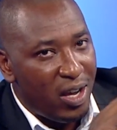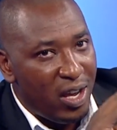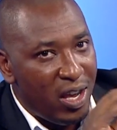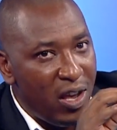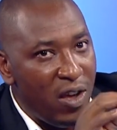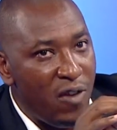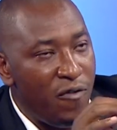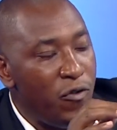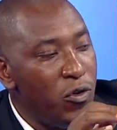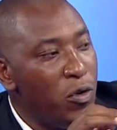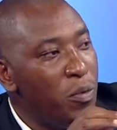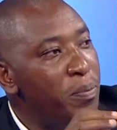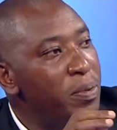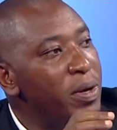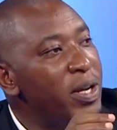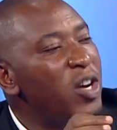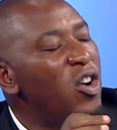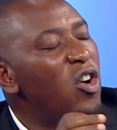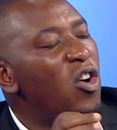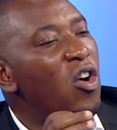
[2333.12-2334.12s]
If you
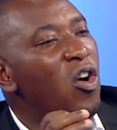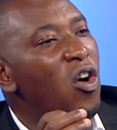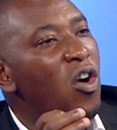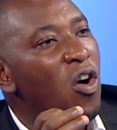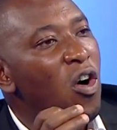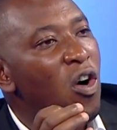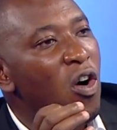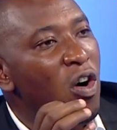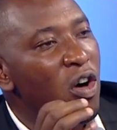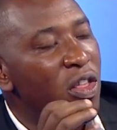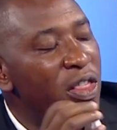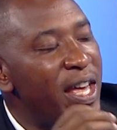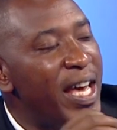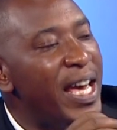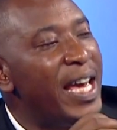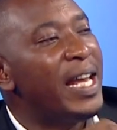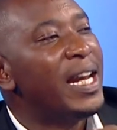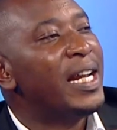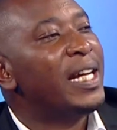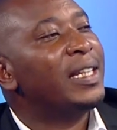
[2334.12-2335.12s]
bring all the
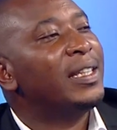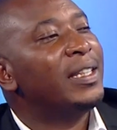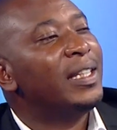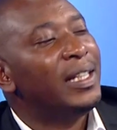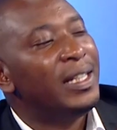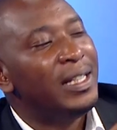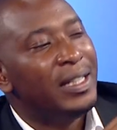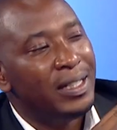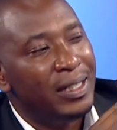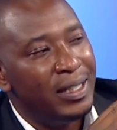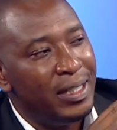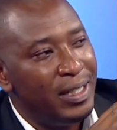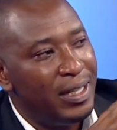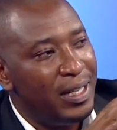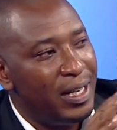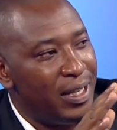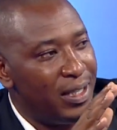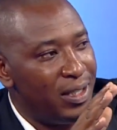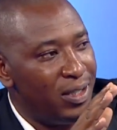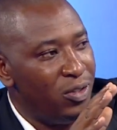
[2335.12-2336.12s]
elected
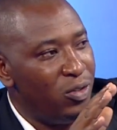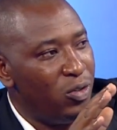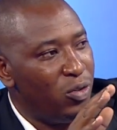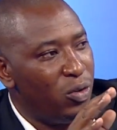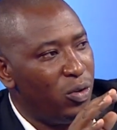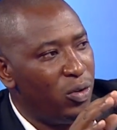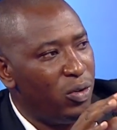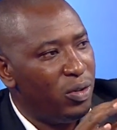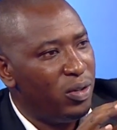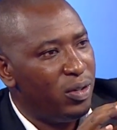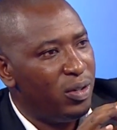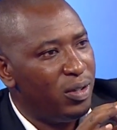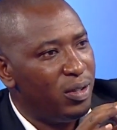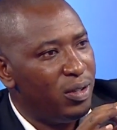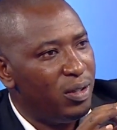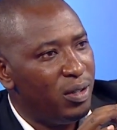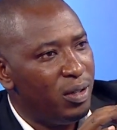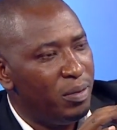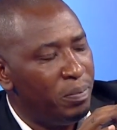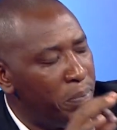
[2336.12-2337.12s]
leaders, you know,
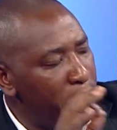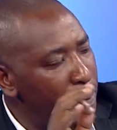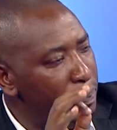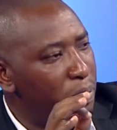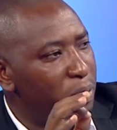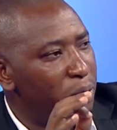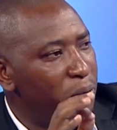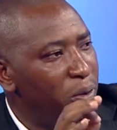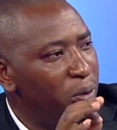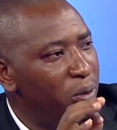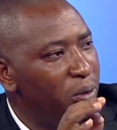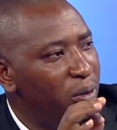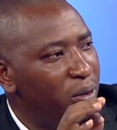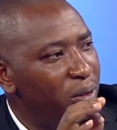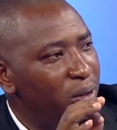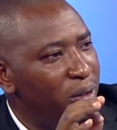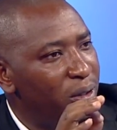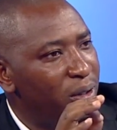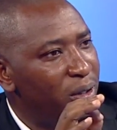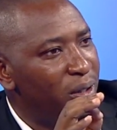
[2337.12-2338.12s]
people,
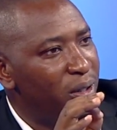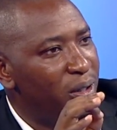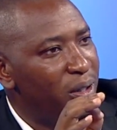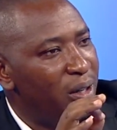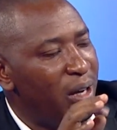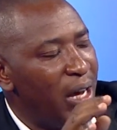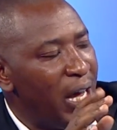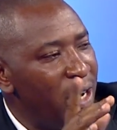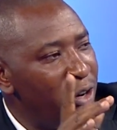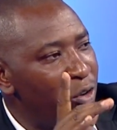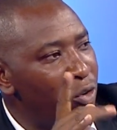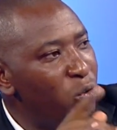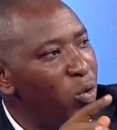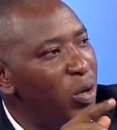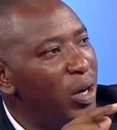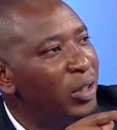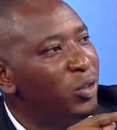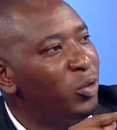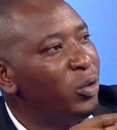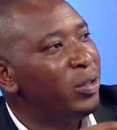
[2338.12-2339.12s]
and
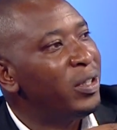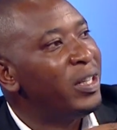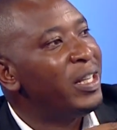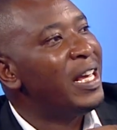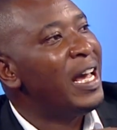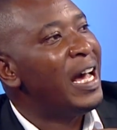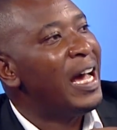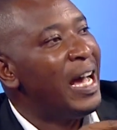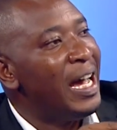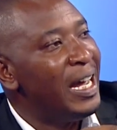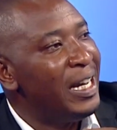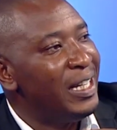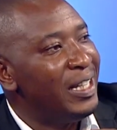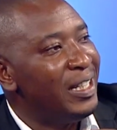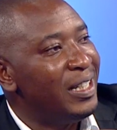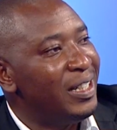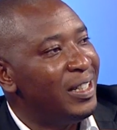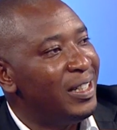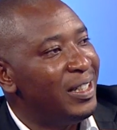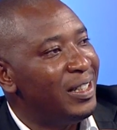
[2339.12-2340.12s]
look at what they are earning,
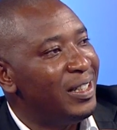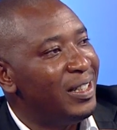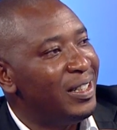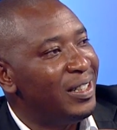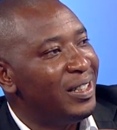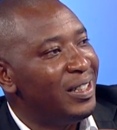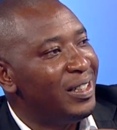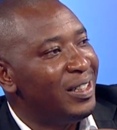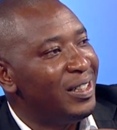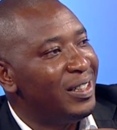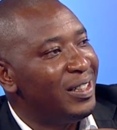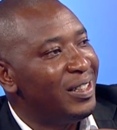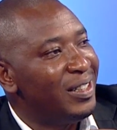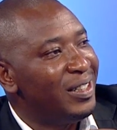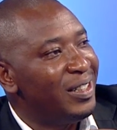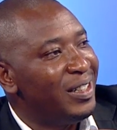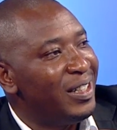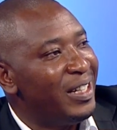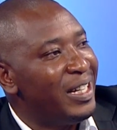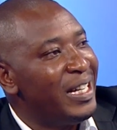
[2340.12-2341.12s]

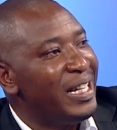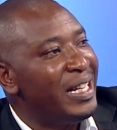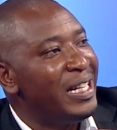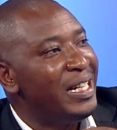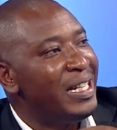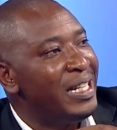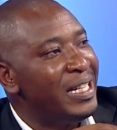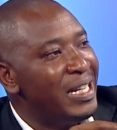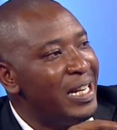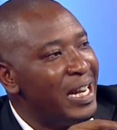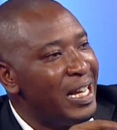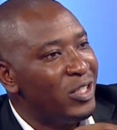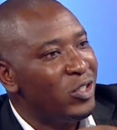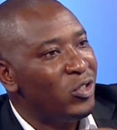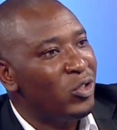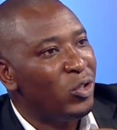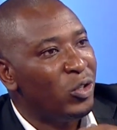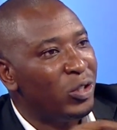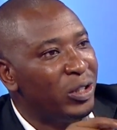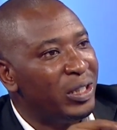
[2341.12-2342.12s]
it does
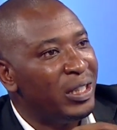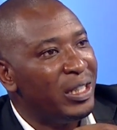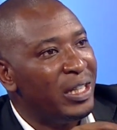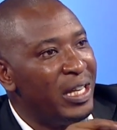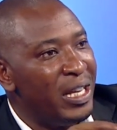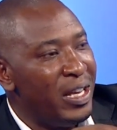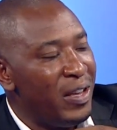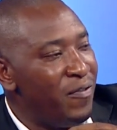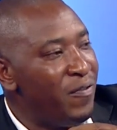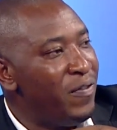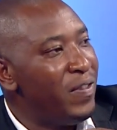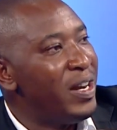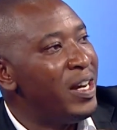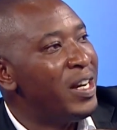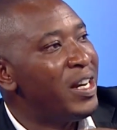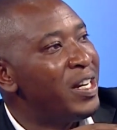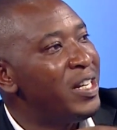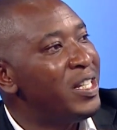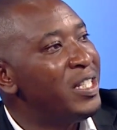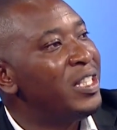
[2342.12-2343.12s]
not
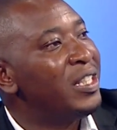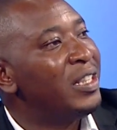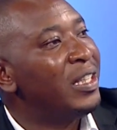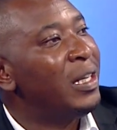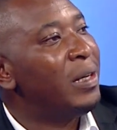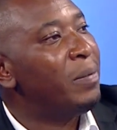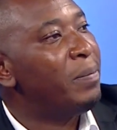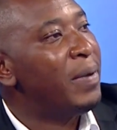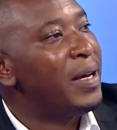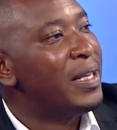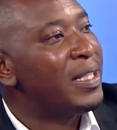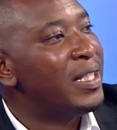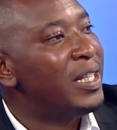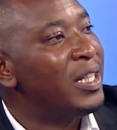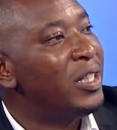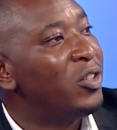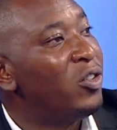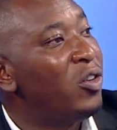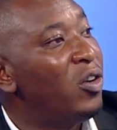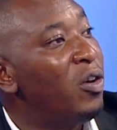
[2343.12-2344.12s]
even reach
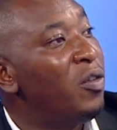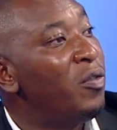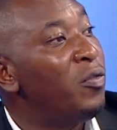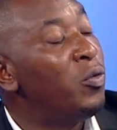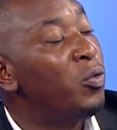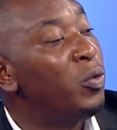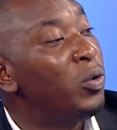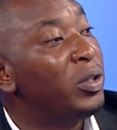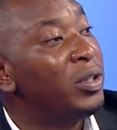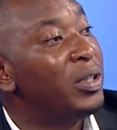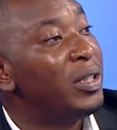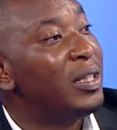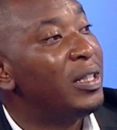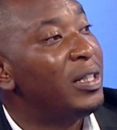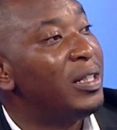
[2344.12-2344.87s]
10% of what